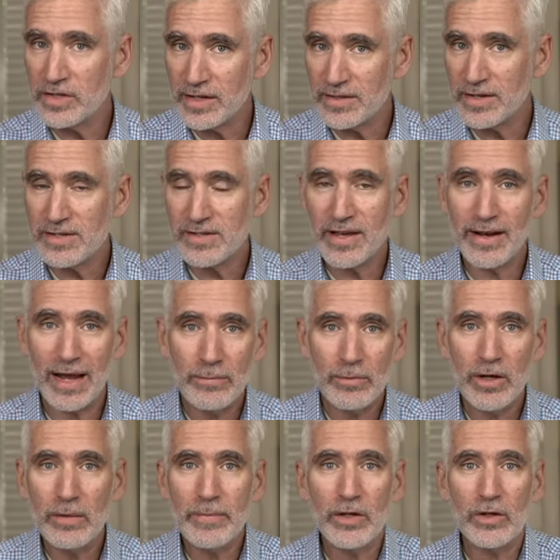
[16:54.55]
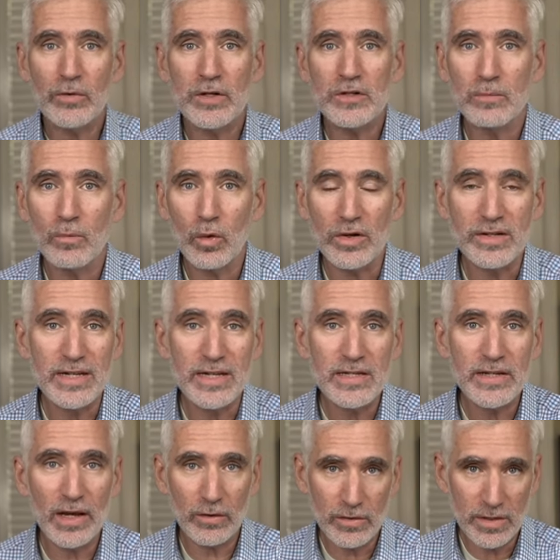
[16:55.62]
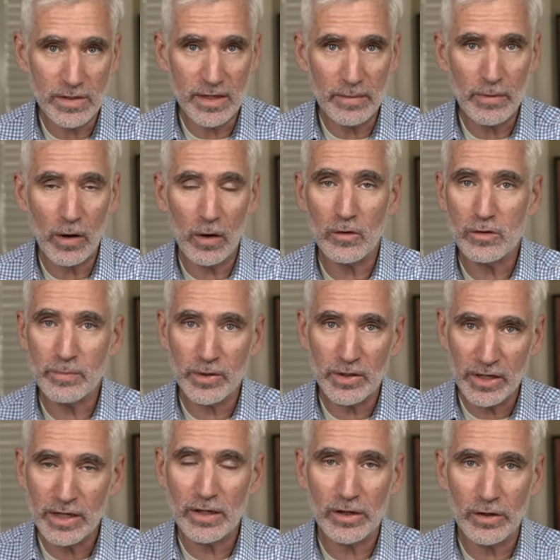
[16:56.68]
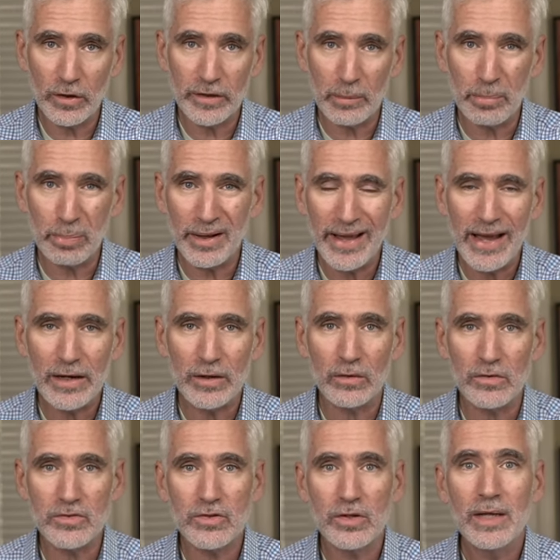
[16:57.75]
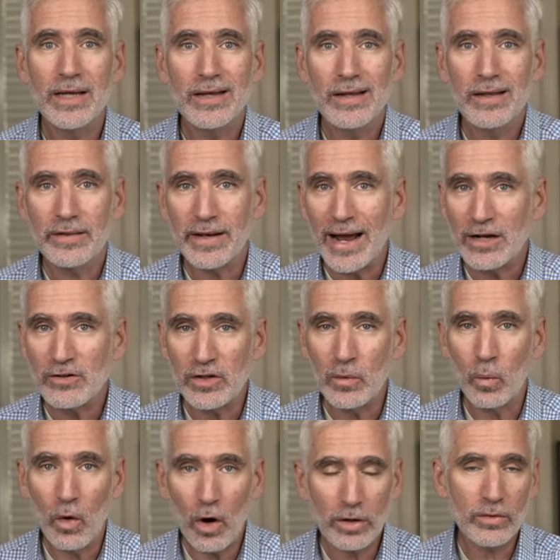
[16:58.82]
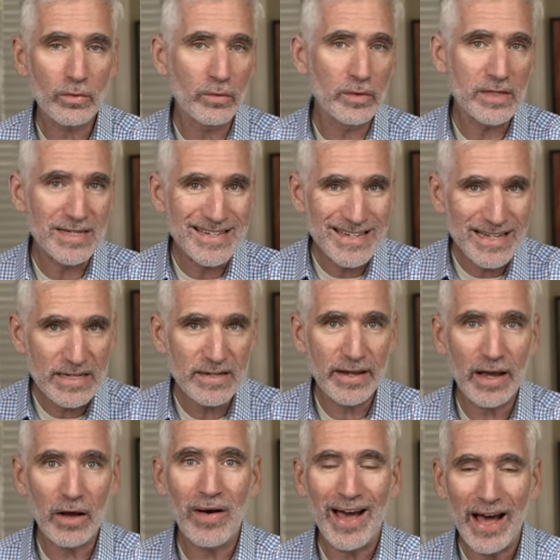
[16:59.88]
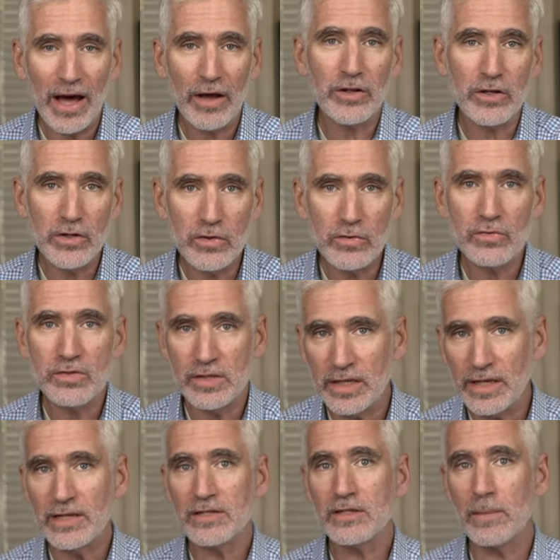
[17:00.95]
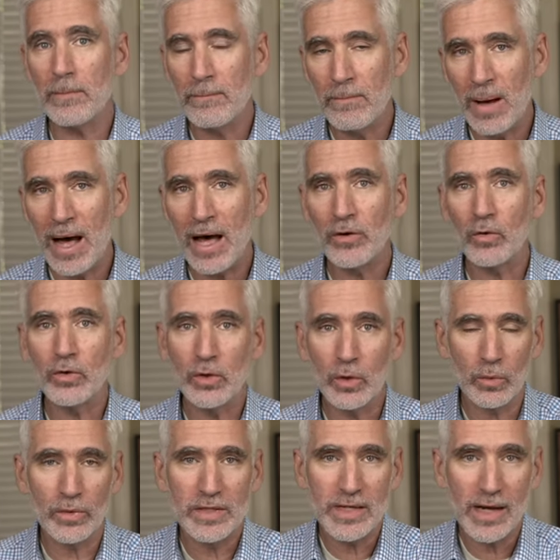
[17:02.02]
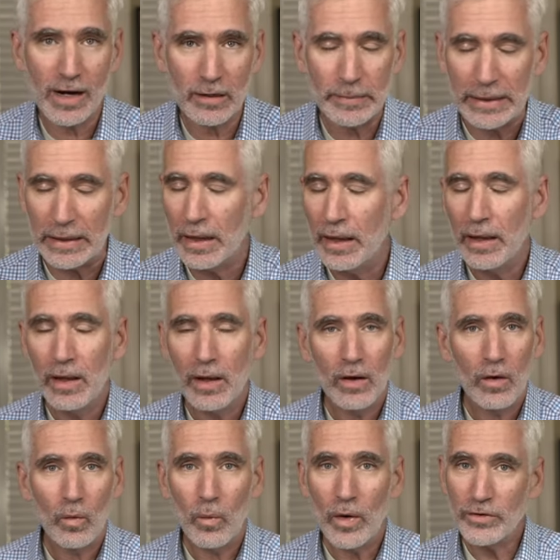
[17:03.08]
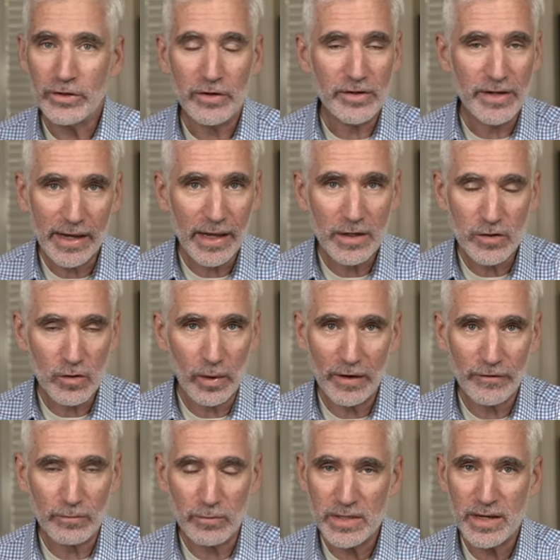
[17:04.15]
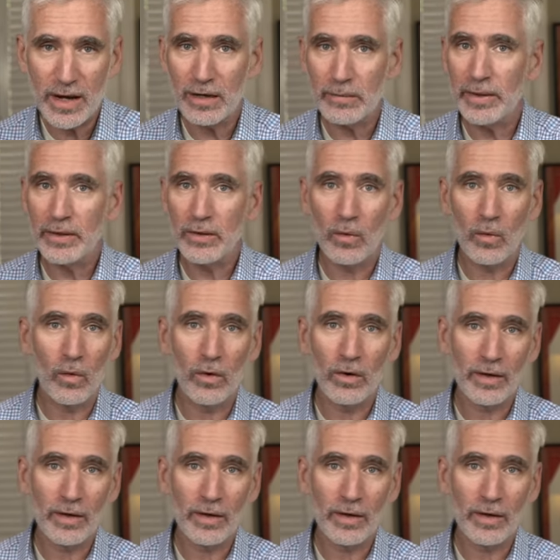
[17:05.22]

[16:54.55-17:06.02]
And as I said, I am going to be doing some more detailed demos, particularly on the planners, that actually walk through in detail how to use these to model your retirement, whether you're decades away from retirement or,